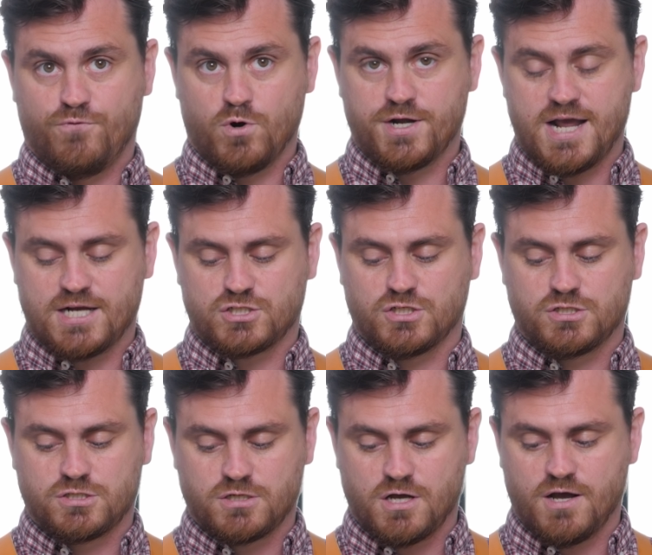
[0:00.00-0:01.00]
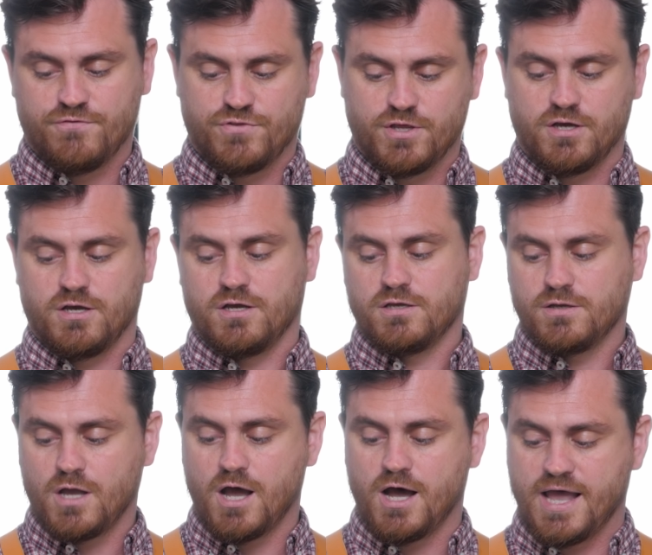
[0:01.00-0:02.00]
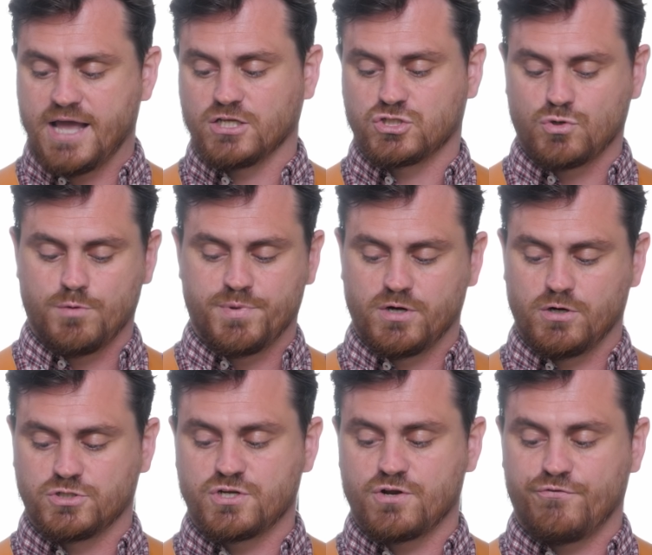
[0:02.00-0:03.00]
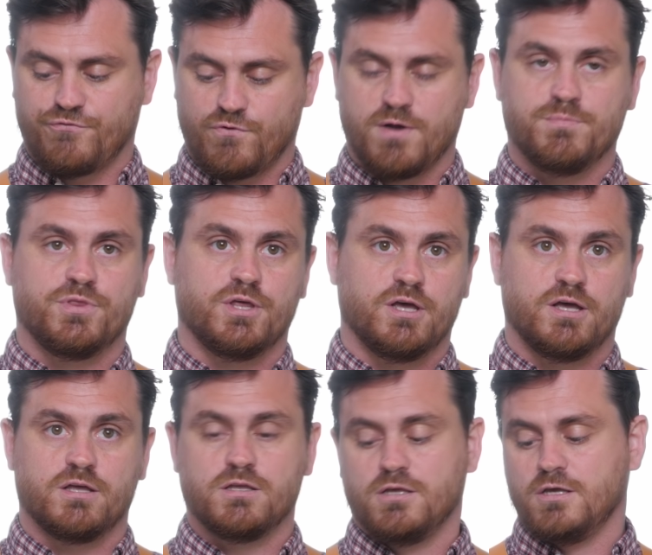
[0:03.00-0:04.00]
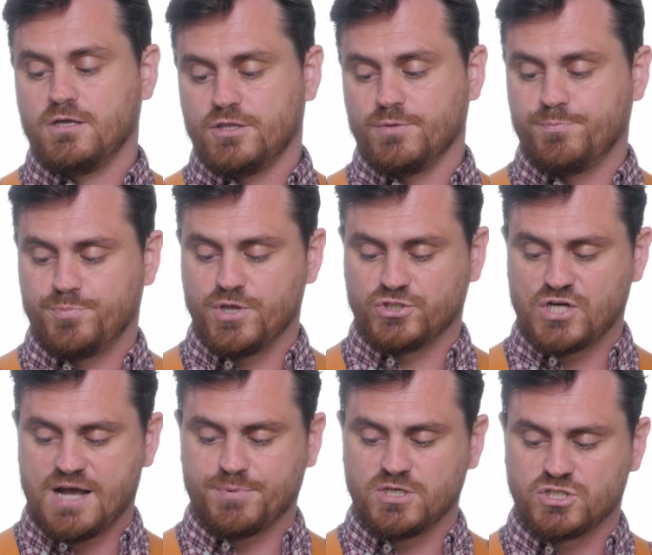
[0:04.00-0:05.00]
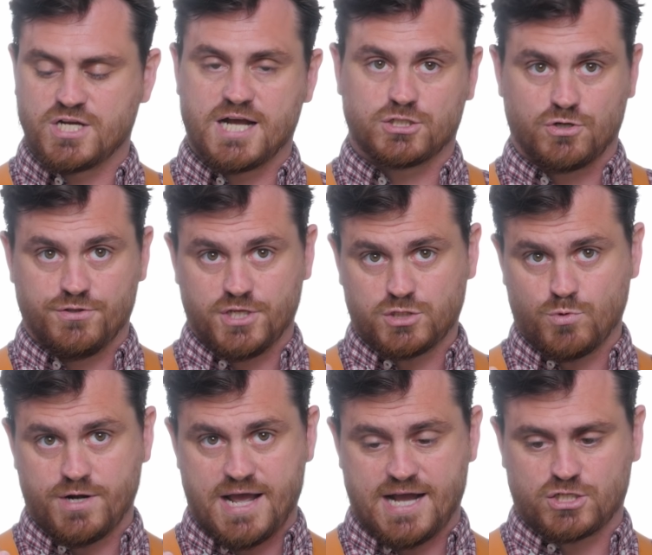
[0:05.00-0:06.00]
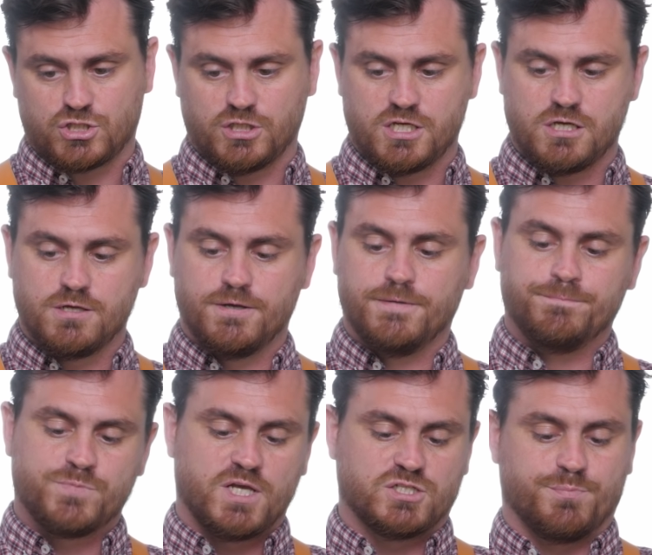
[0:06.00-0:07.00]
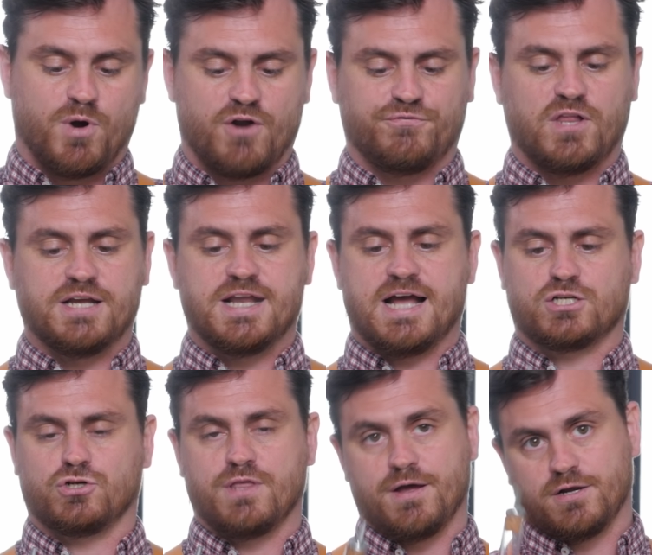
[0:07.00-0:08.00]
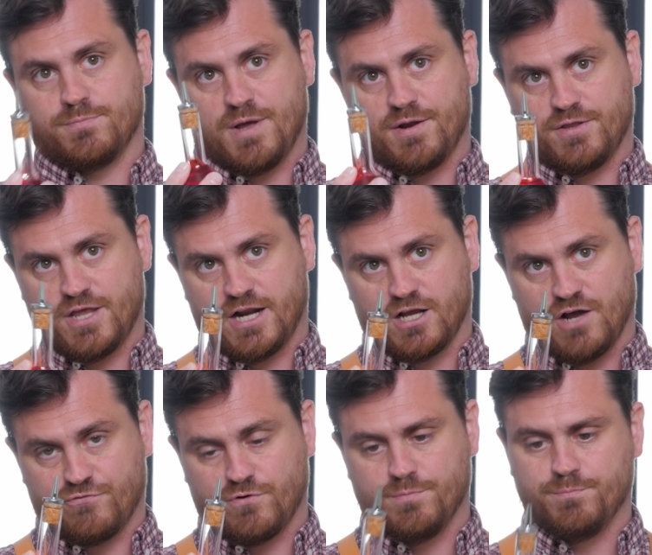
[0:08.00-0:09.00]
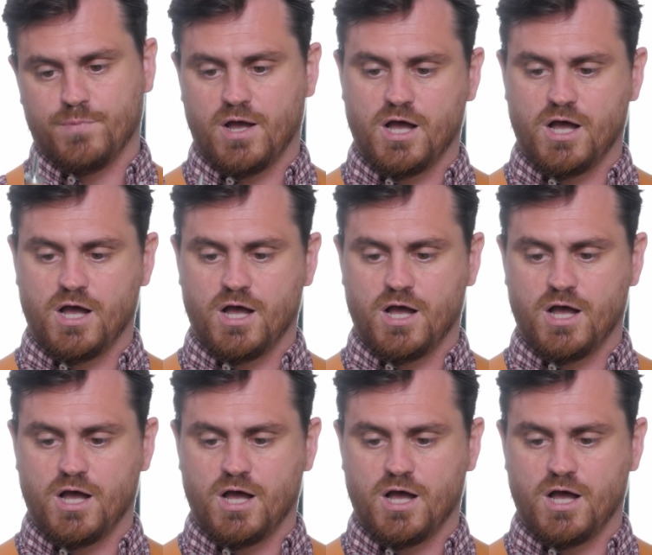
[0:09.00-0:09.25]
four dashes of the uh, Angostura bitters from the, the, the, Japanese dasher. And this one actually is a barfly dasher that, that, that I got from